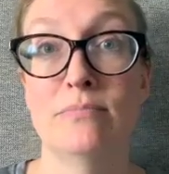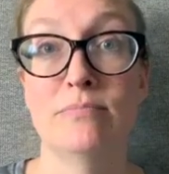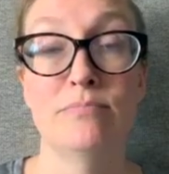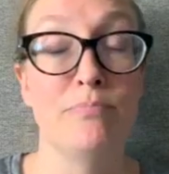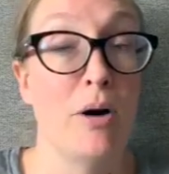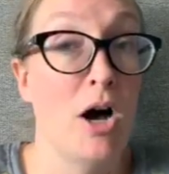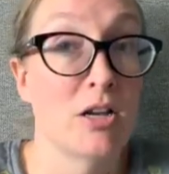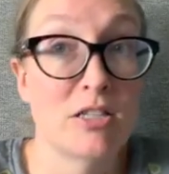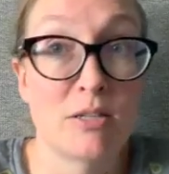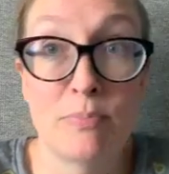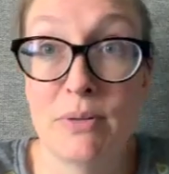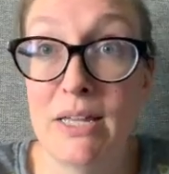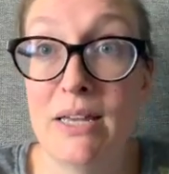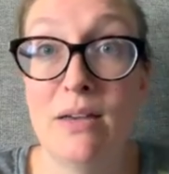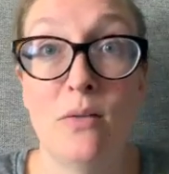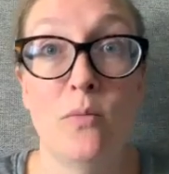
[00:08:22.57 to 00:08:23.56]

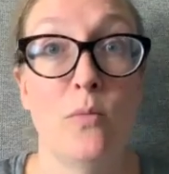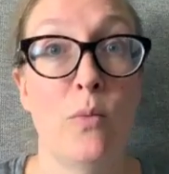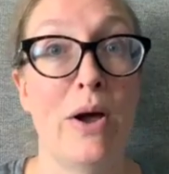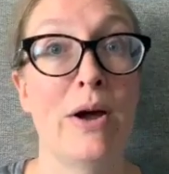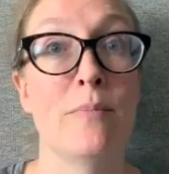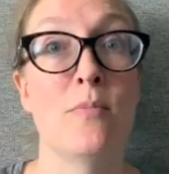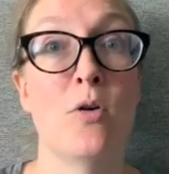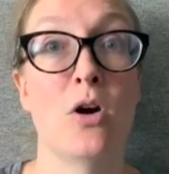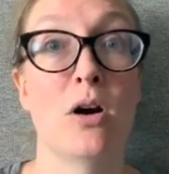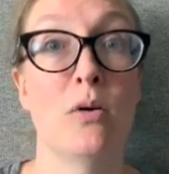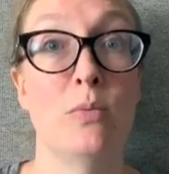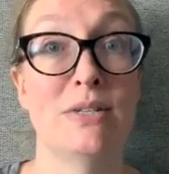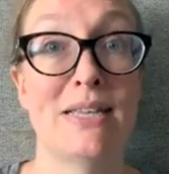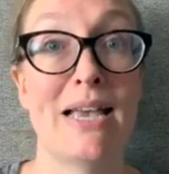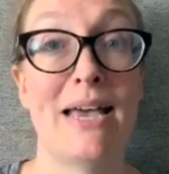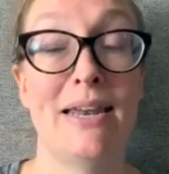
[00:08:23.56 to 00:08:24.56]
possibly where Maura
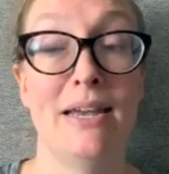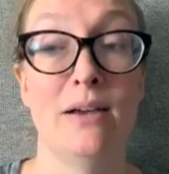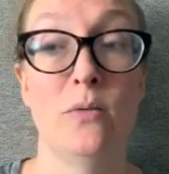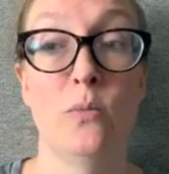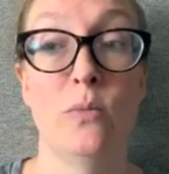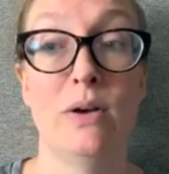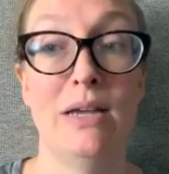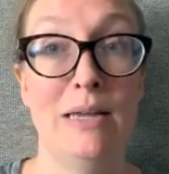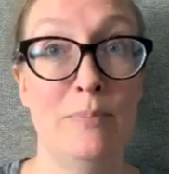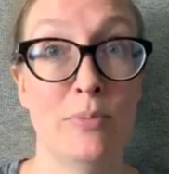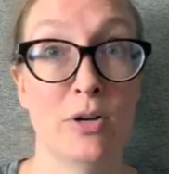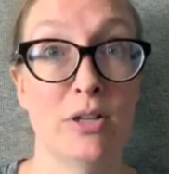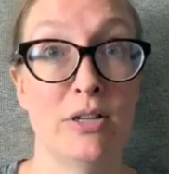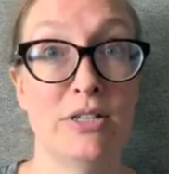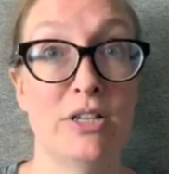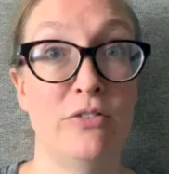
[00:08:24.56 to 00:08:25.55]
was heading in
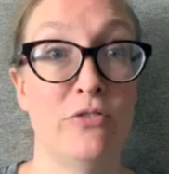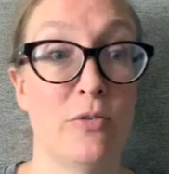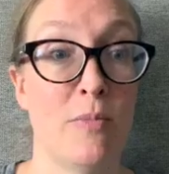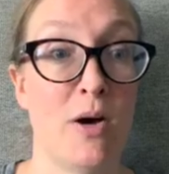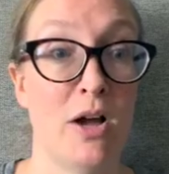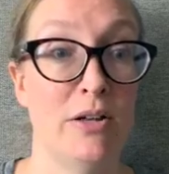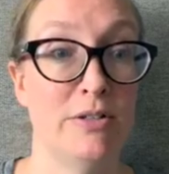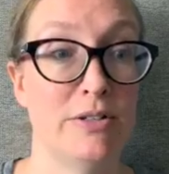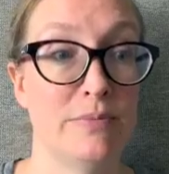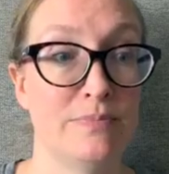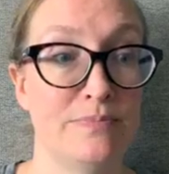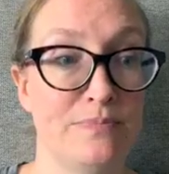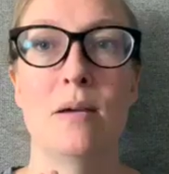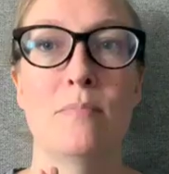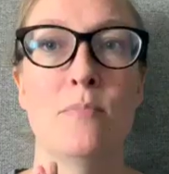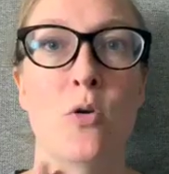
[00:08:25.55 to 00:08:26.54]
Burlington, Vermont.
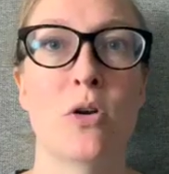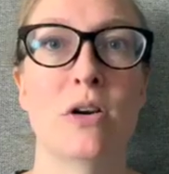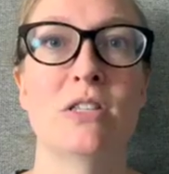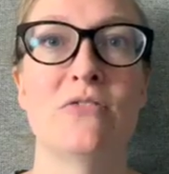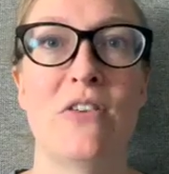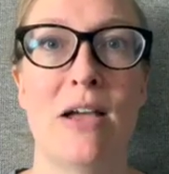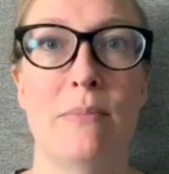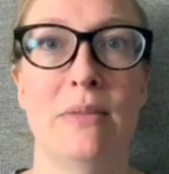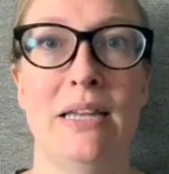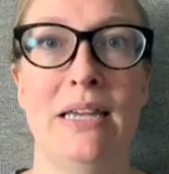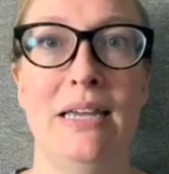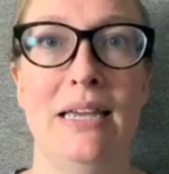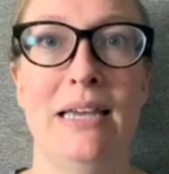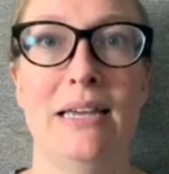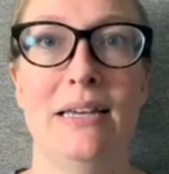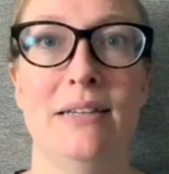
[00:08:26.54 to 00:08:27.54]
Maura's
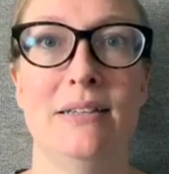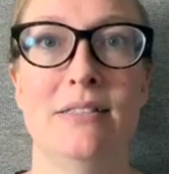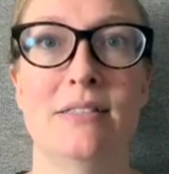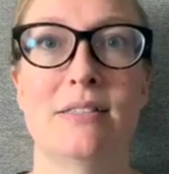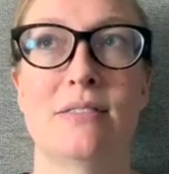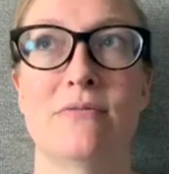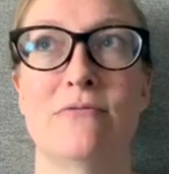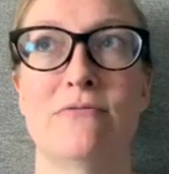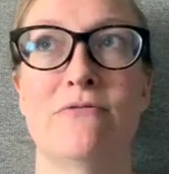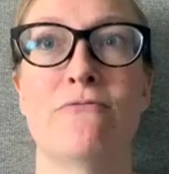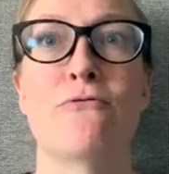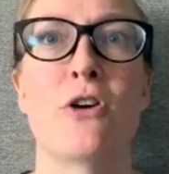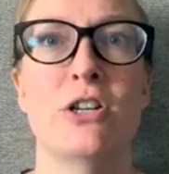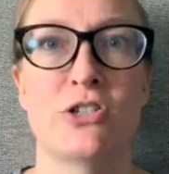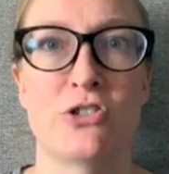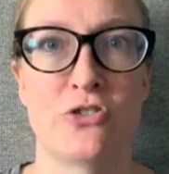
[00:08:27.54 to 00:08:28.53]
family is
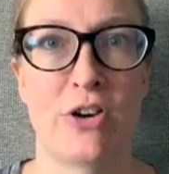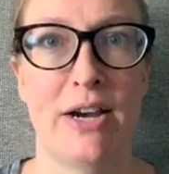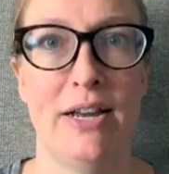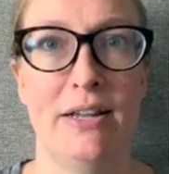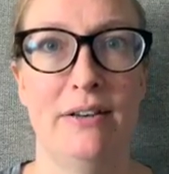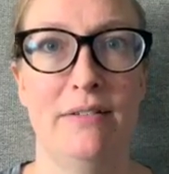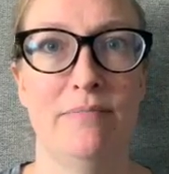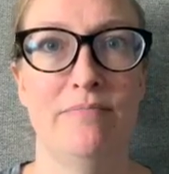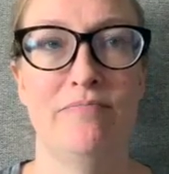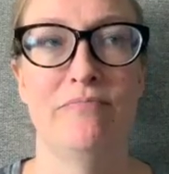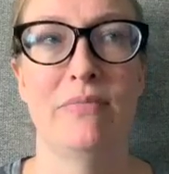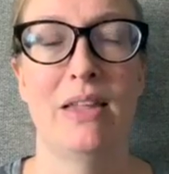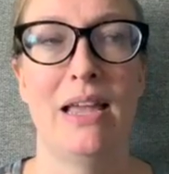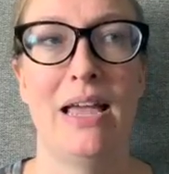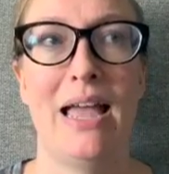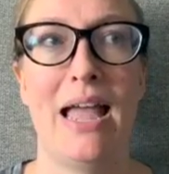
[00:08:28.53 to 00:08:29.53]
frustrated
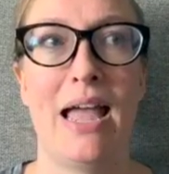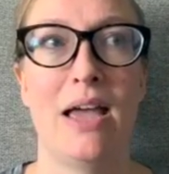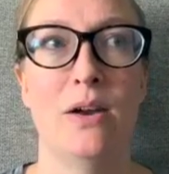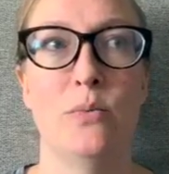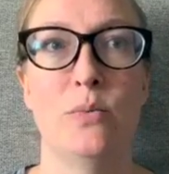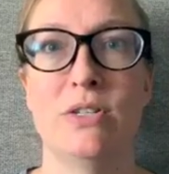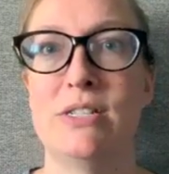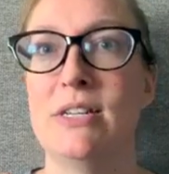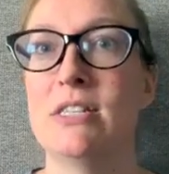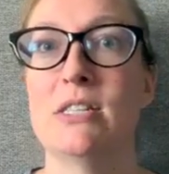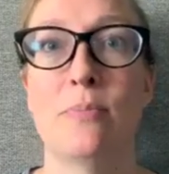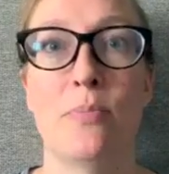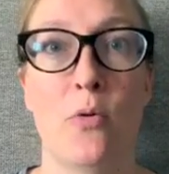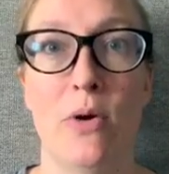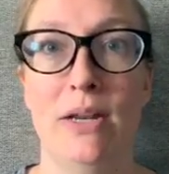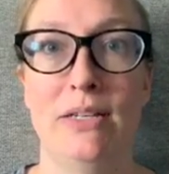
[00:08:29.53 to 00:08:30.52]
and was
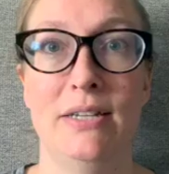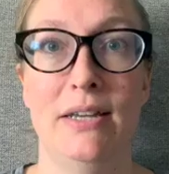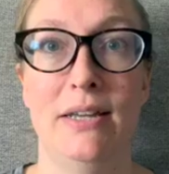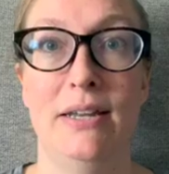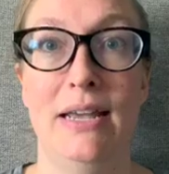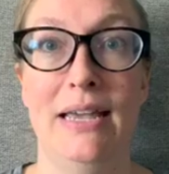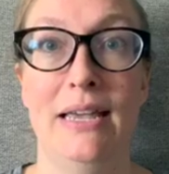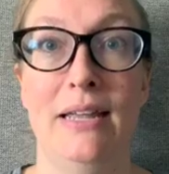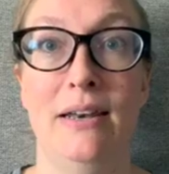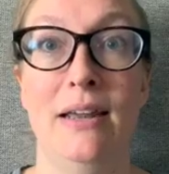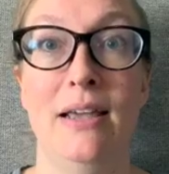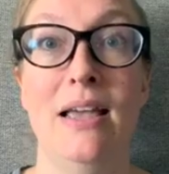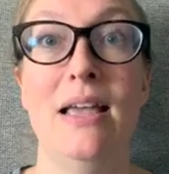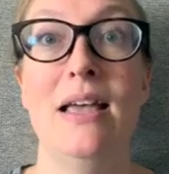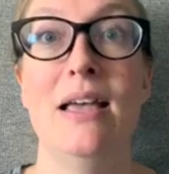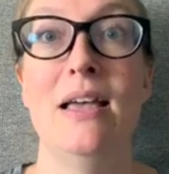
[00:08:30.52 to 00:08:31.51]
disappointed in
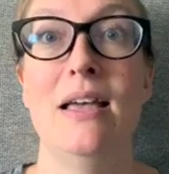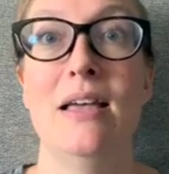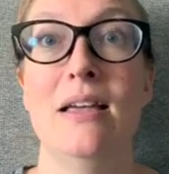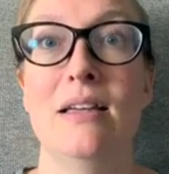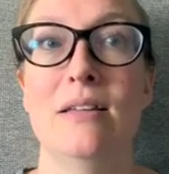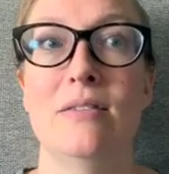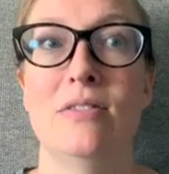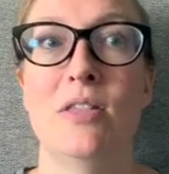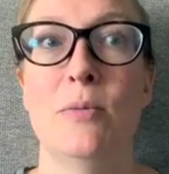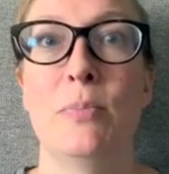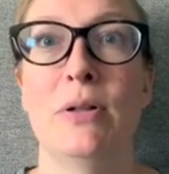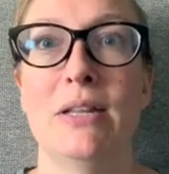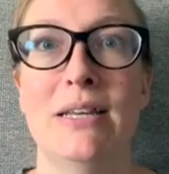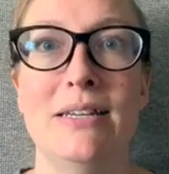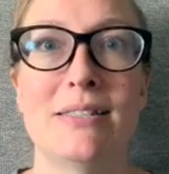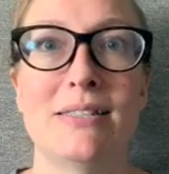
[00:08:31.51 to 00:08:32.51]
the
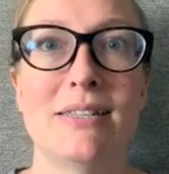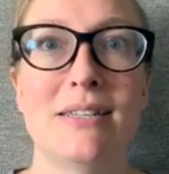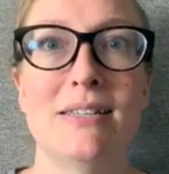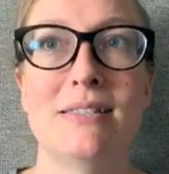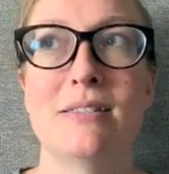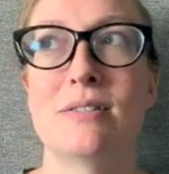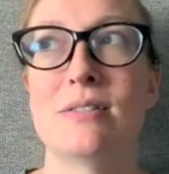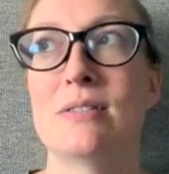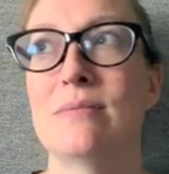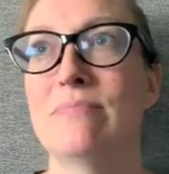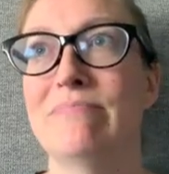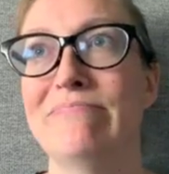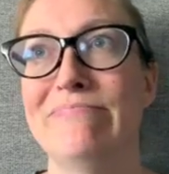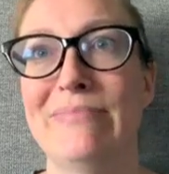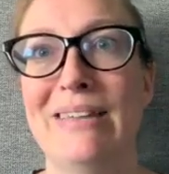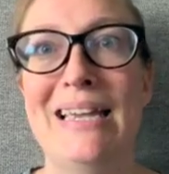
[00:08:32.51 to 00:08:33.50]
police's
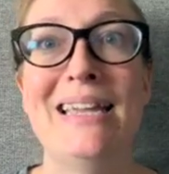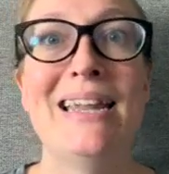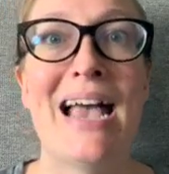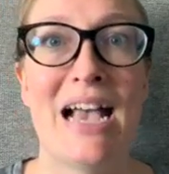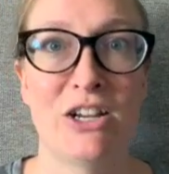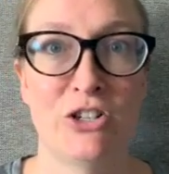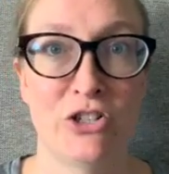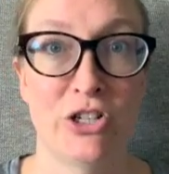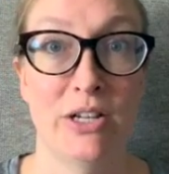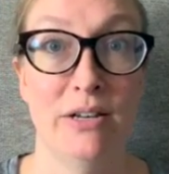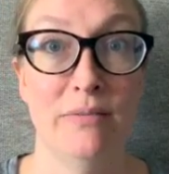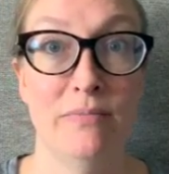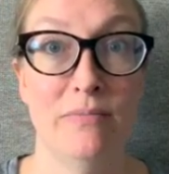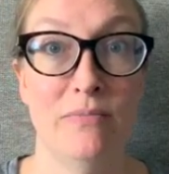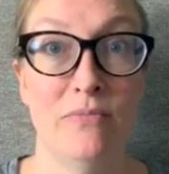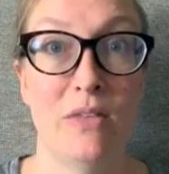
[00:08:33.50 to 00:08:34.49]

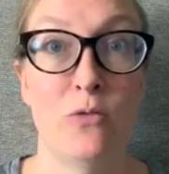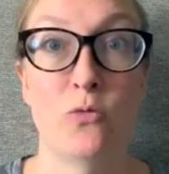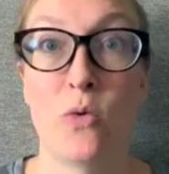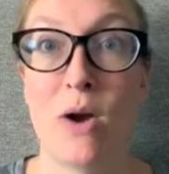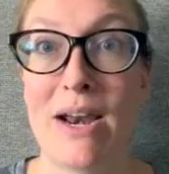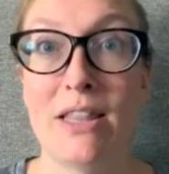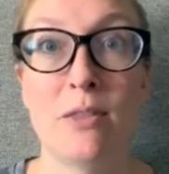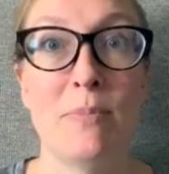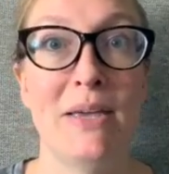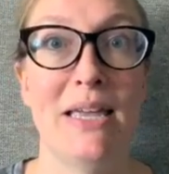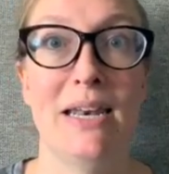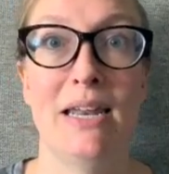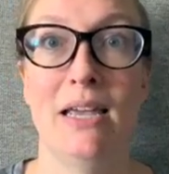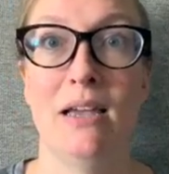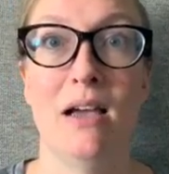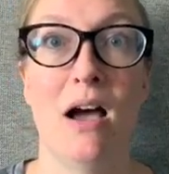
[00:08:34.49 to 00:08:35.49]
inaction right at the
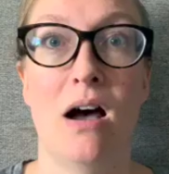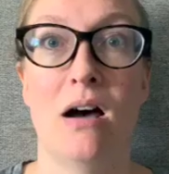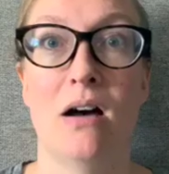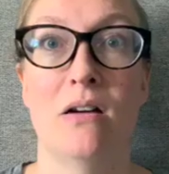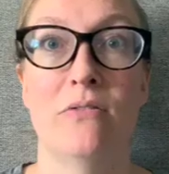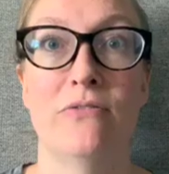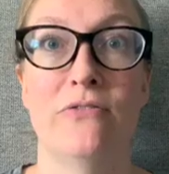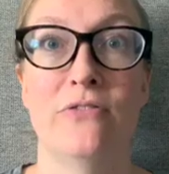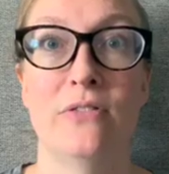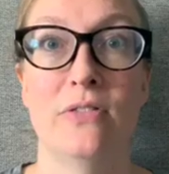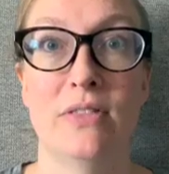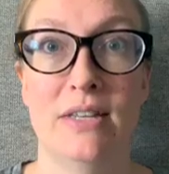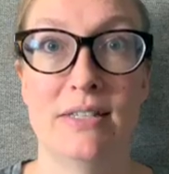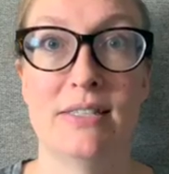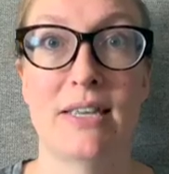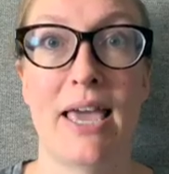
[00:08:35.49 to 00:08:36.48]
beginning of
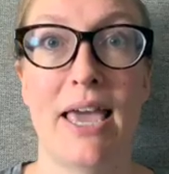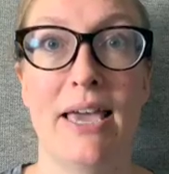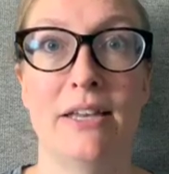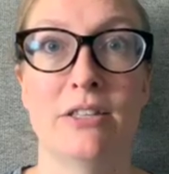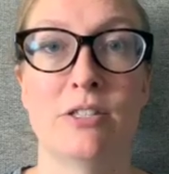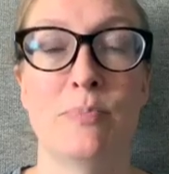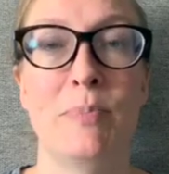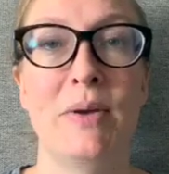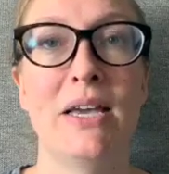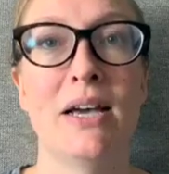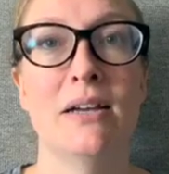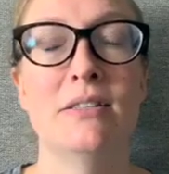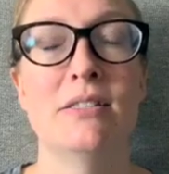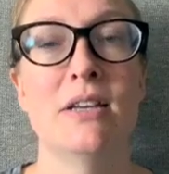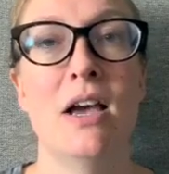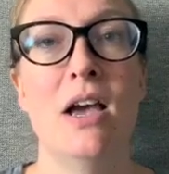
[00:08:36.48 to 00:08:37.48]
this case,
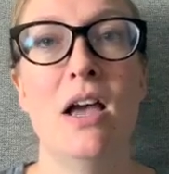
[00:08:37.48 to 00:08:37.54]
because